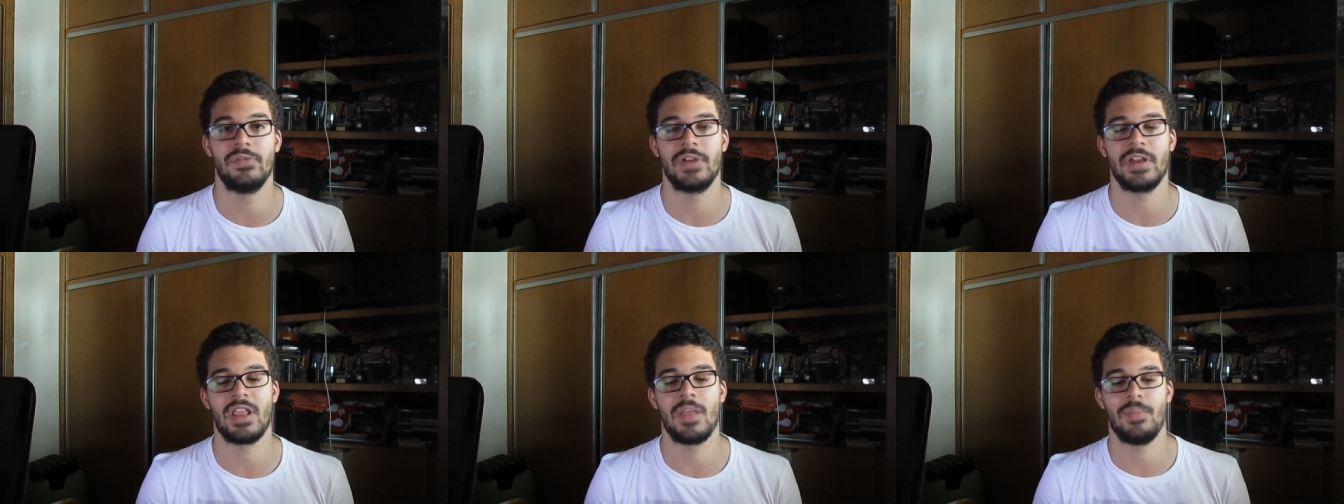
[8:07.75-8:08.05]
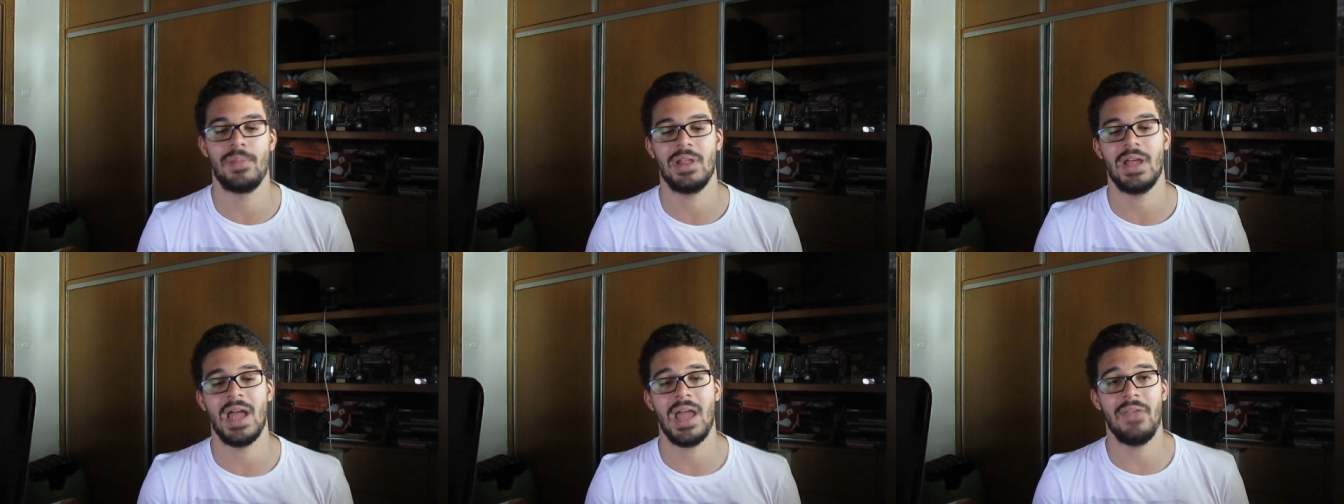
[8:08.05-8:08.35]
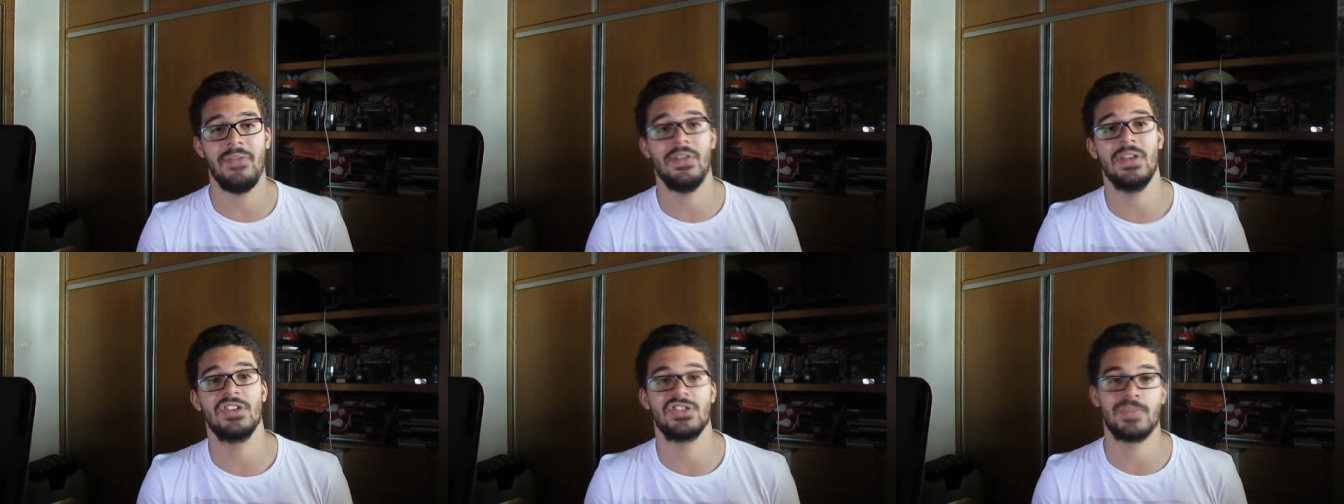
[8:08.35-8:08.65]
For example,
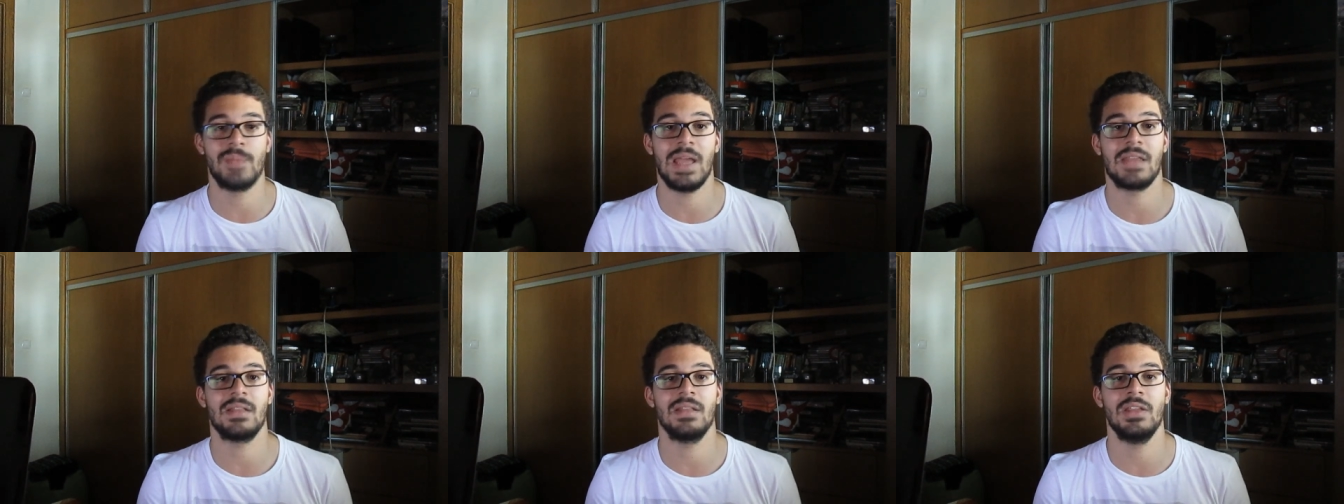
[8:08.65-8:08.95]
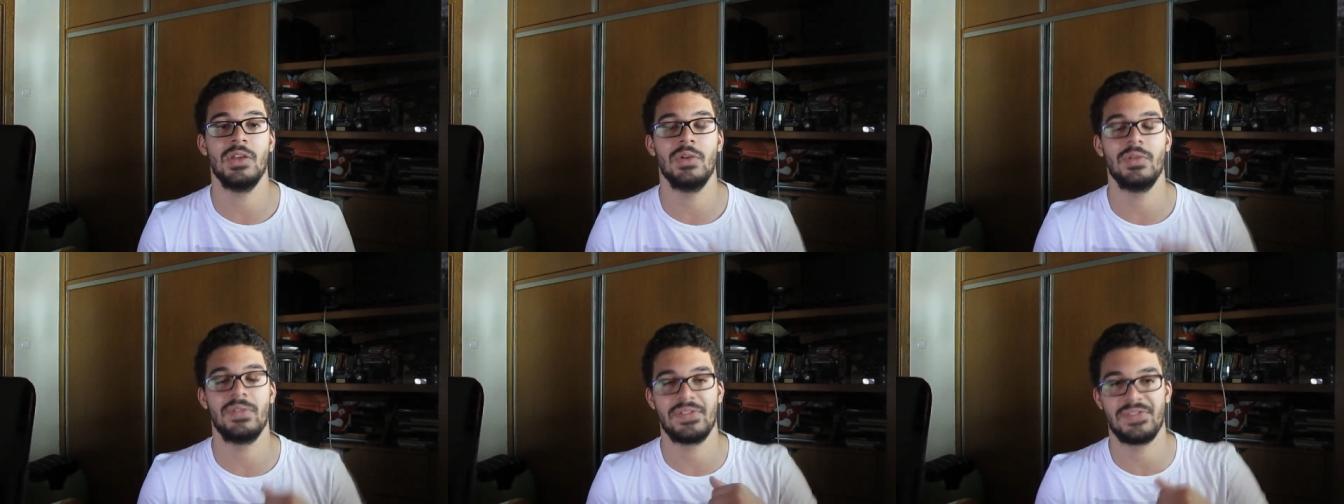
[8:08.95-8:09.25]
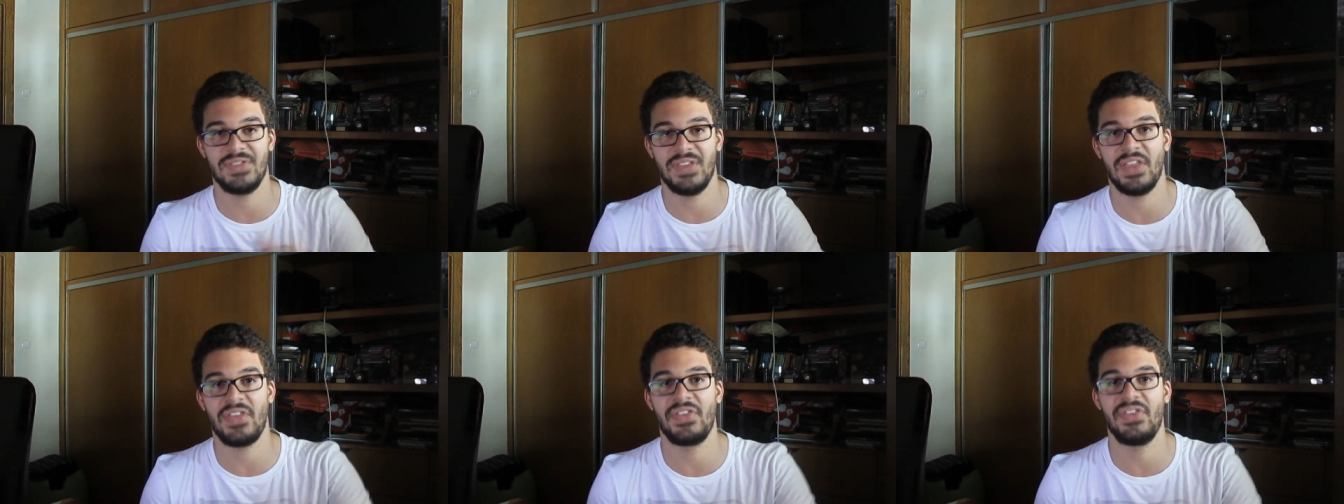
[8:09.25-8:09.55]
I finished battling
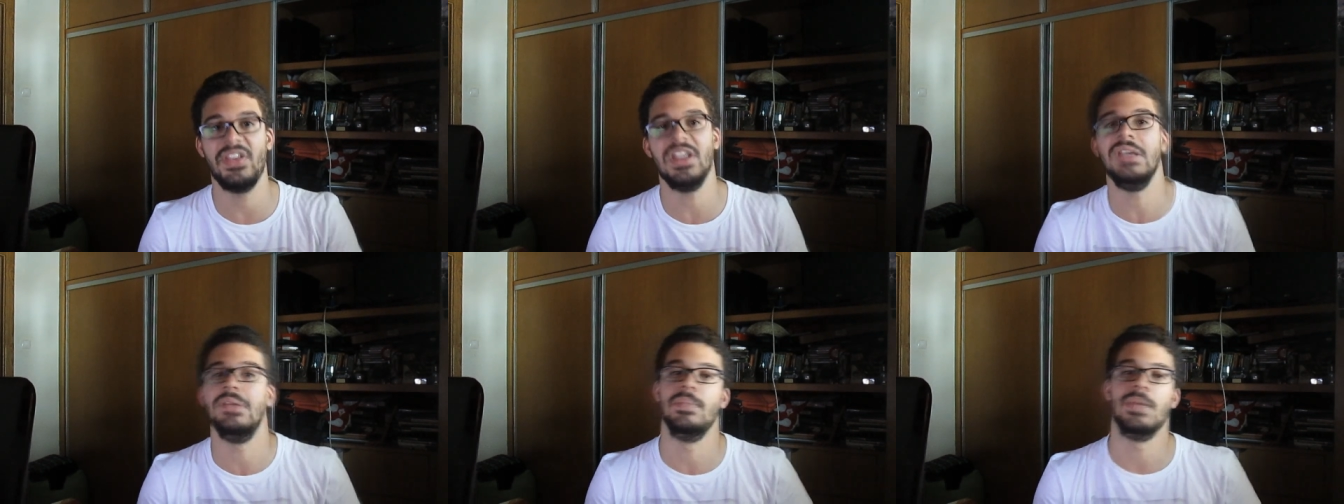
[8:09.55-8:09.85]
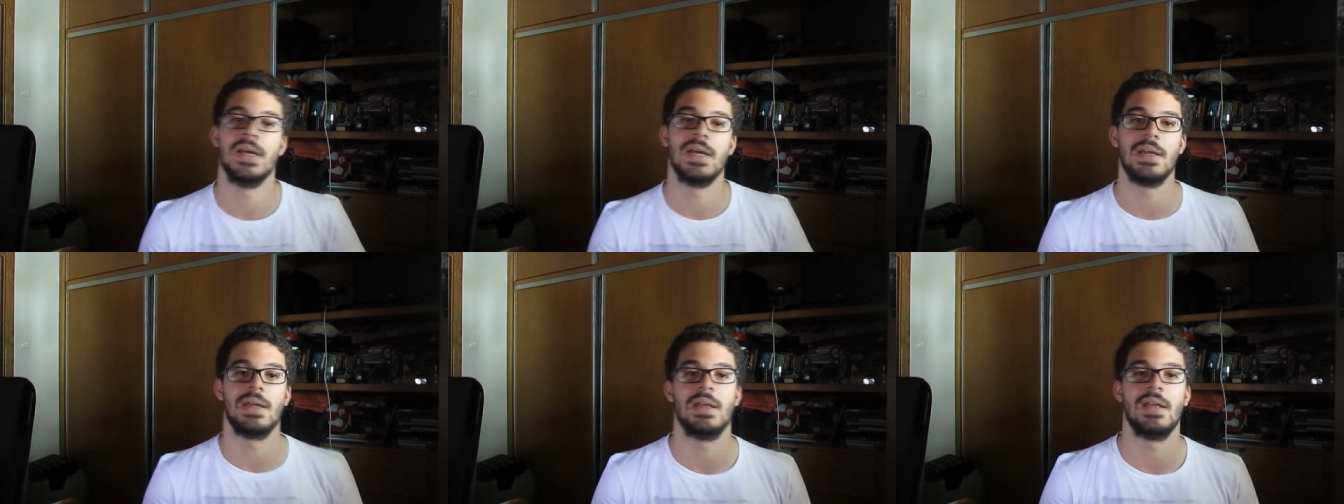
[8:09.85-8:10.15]
this team,